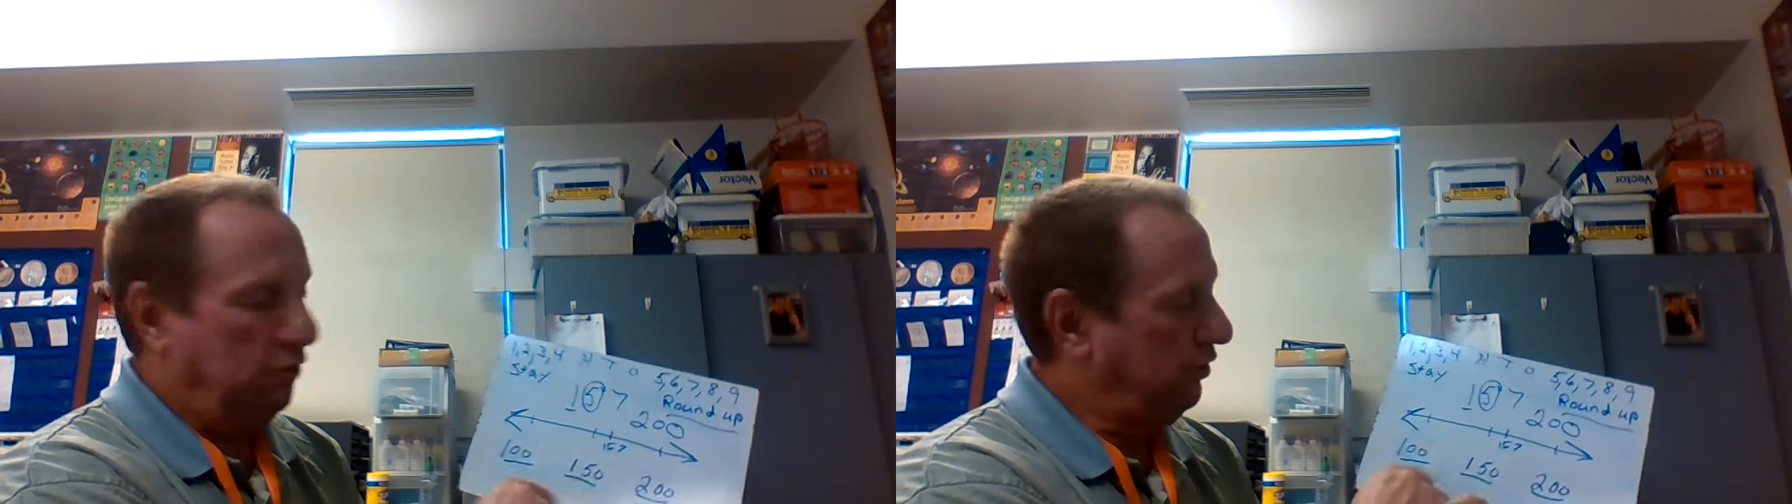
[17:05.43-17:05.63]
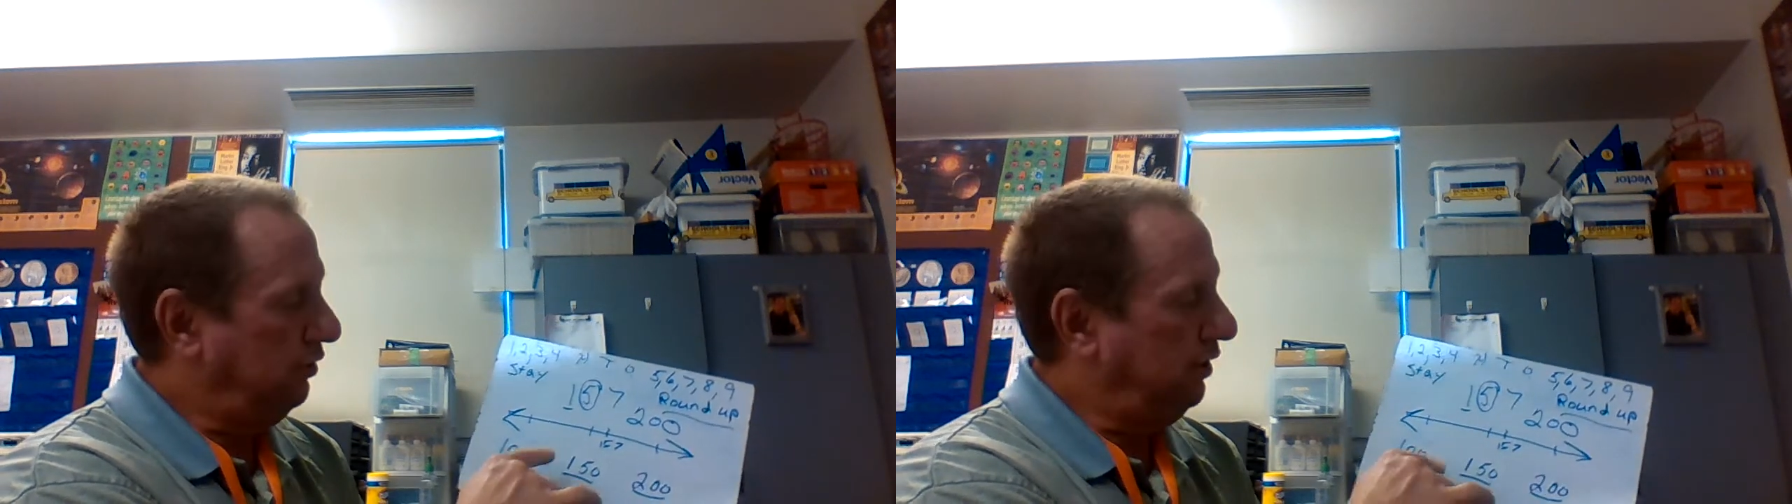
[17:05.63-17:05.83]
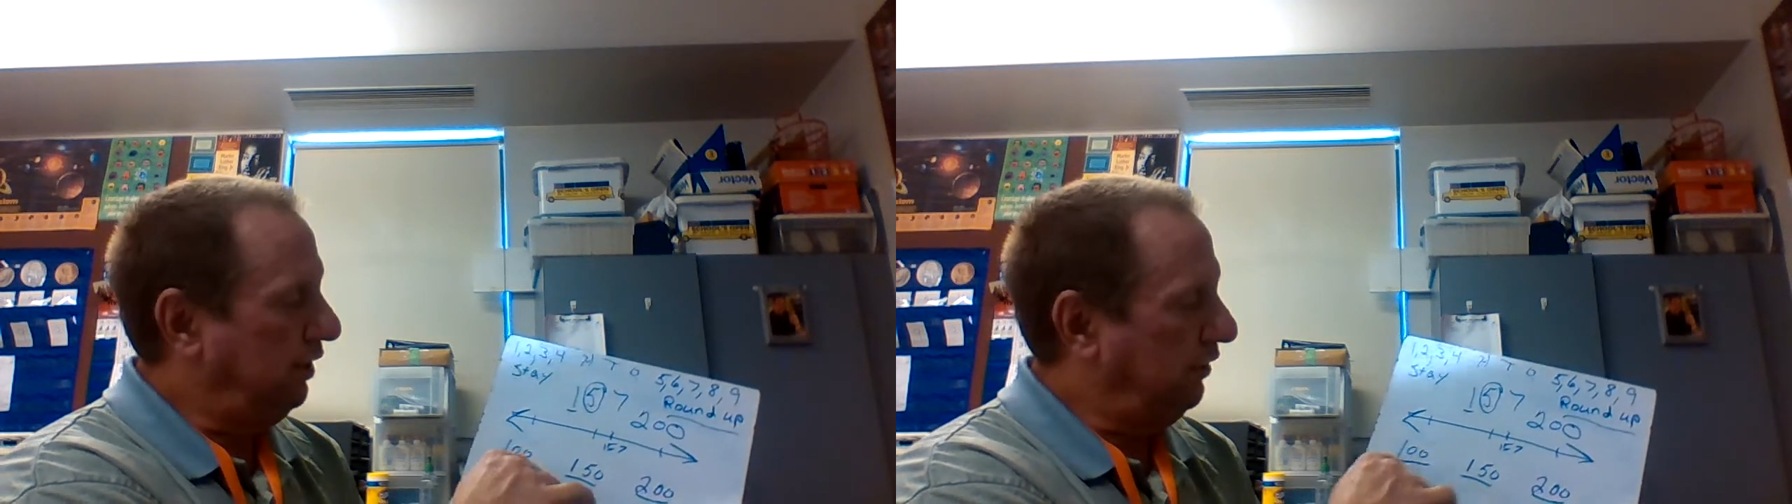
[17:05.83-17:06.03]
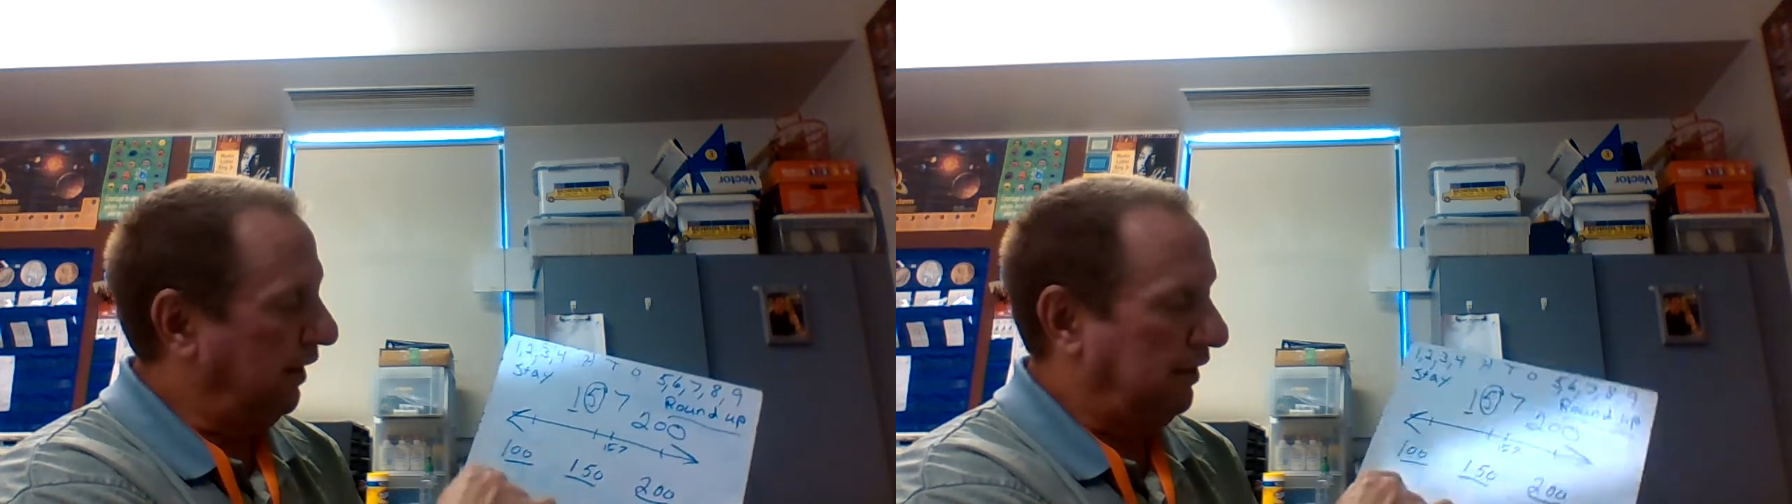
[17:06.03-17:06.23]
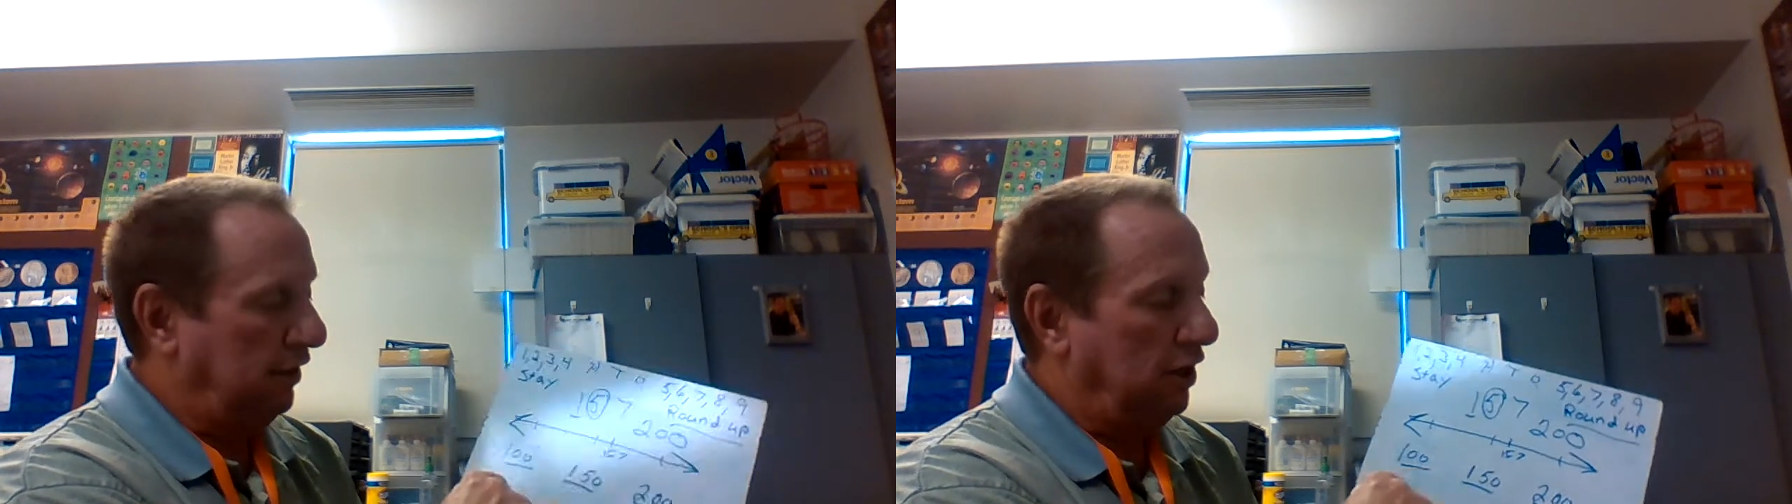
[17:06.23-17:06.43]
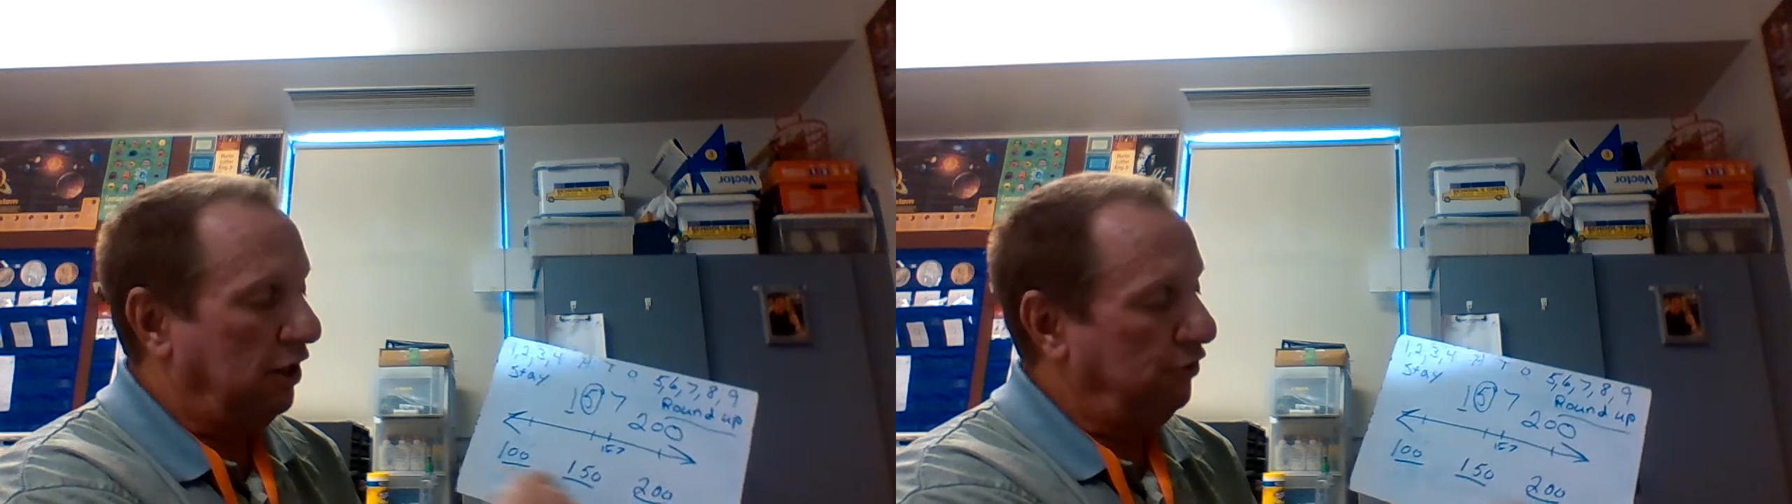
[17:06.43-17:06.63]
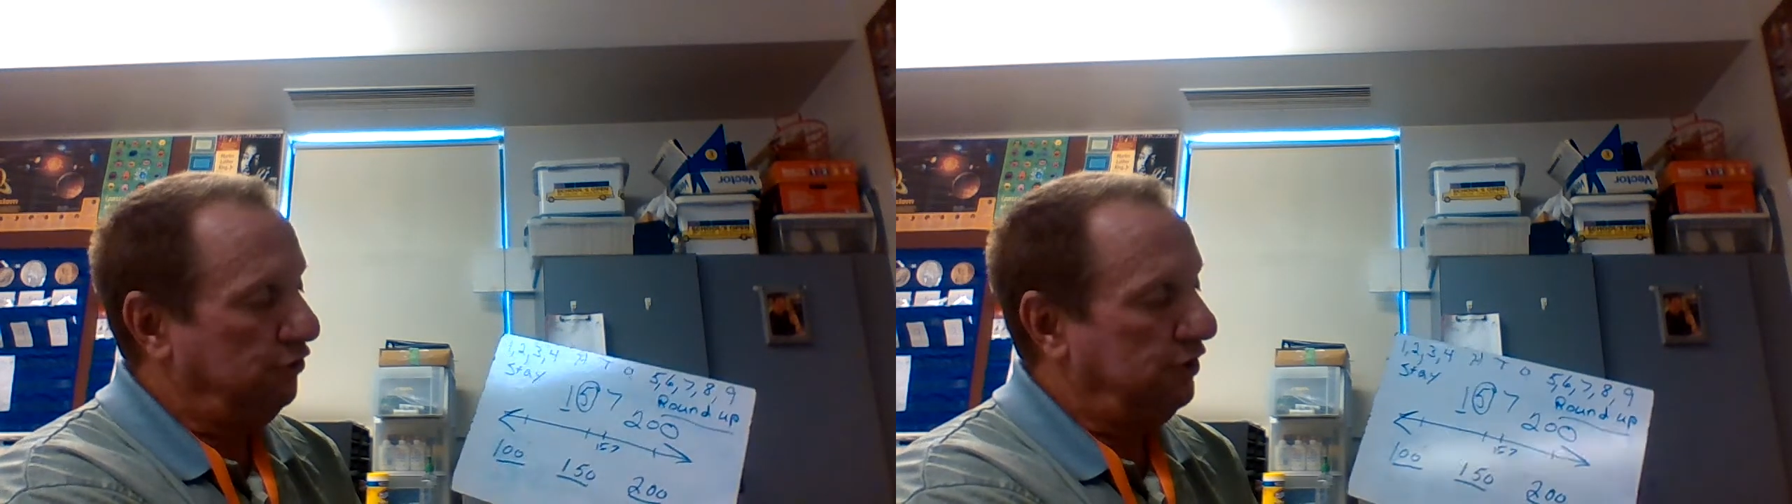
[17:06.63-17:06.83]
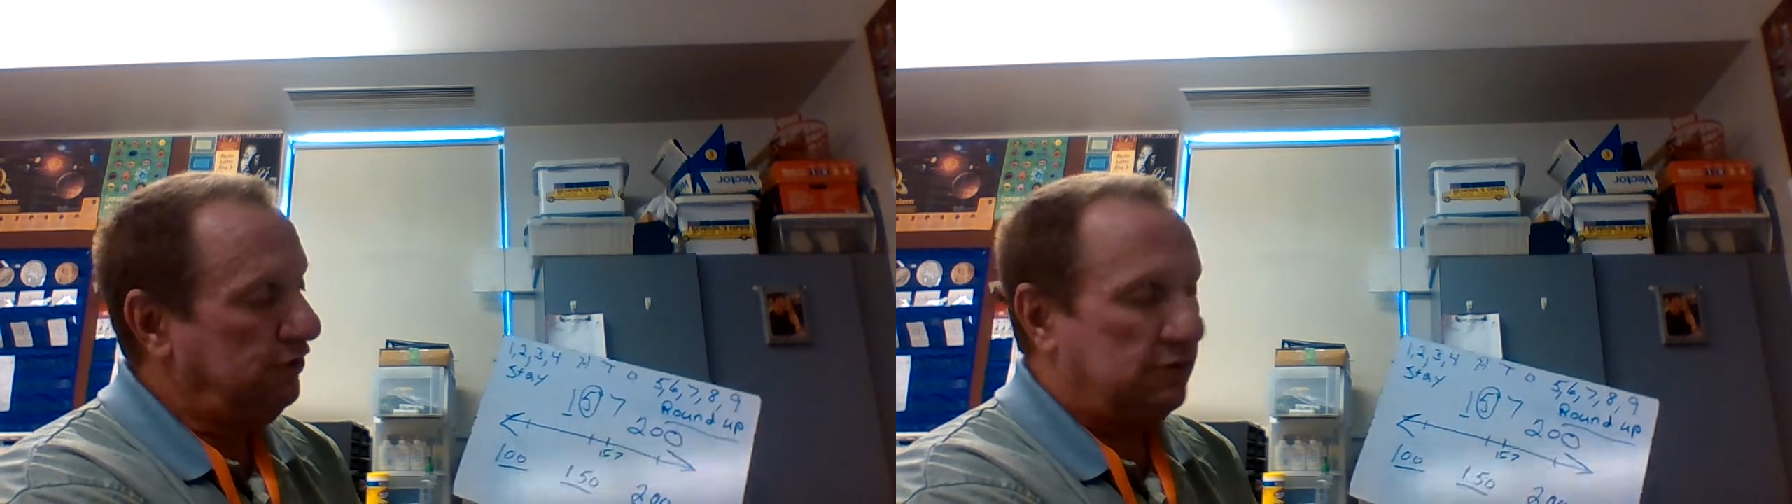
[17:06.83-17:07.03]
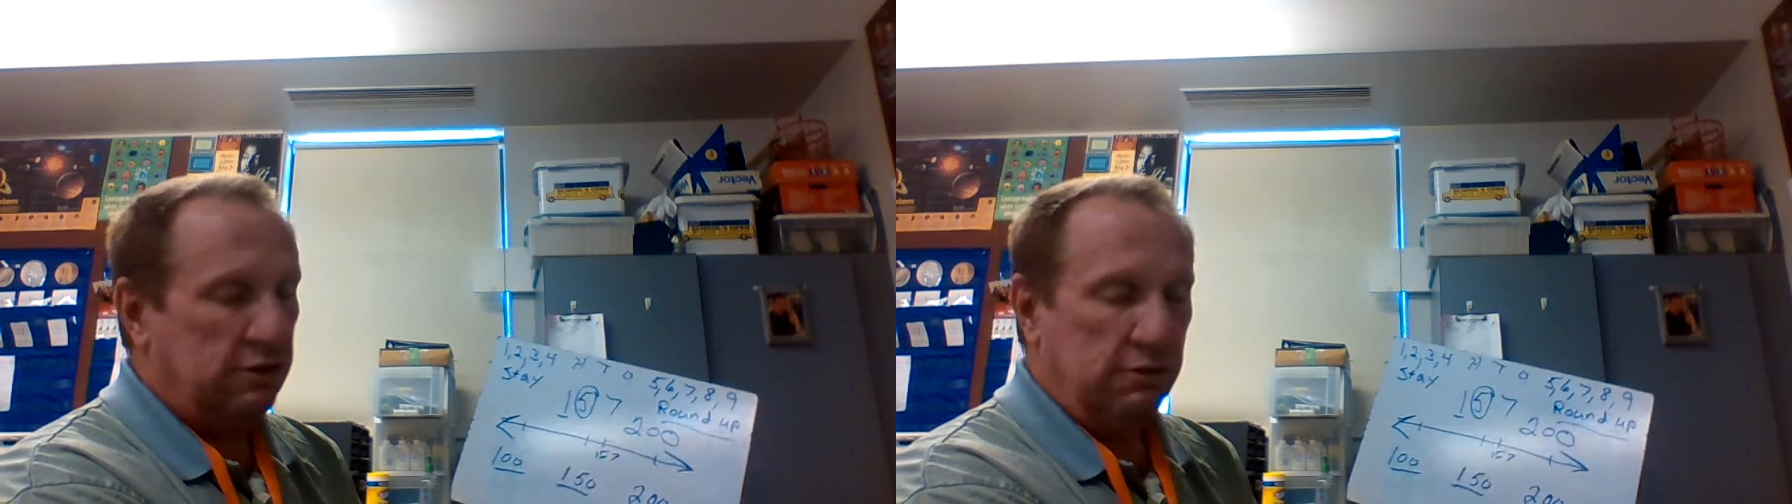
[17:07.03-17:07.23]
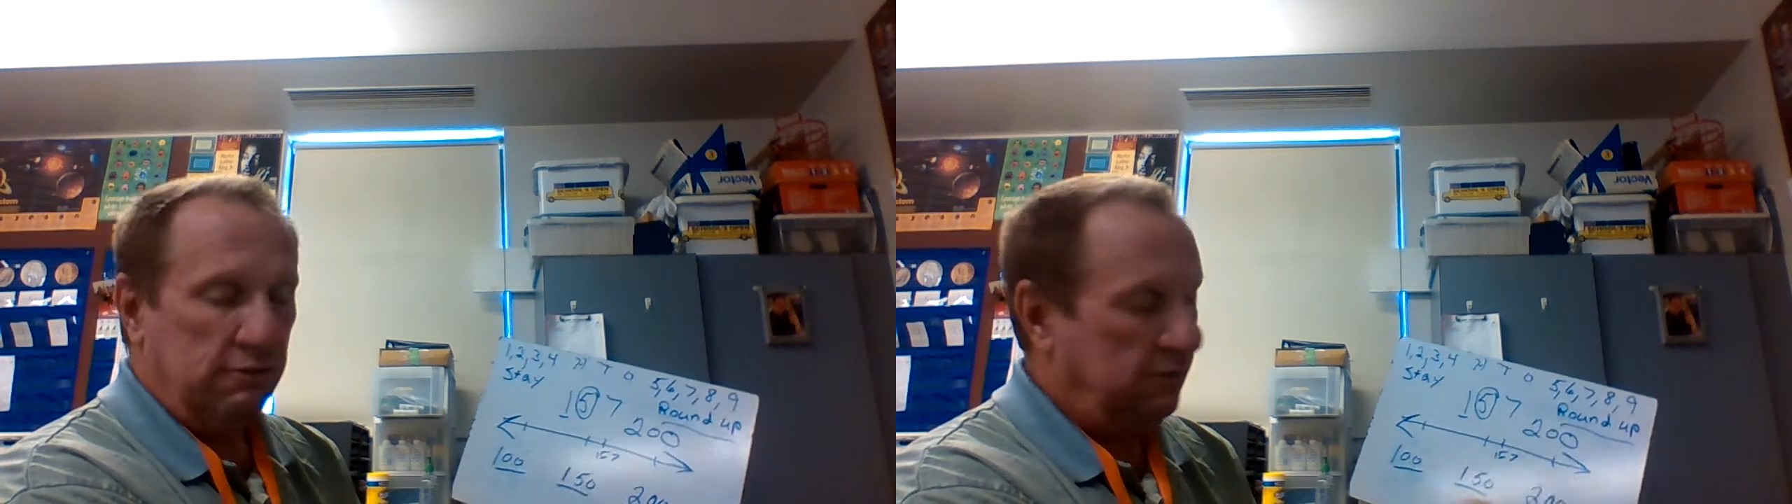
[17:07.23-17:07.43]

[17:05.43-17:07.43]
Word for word: whether in like in the hundreds,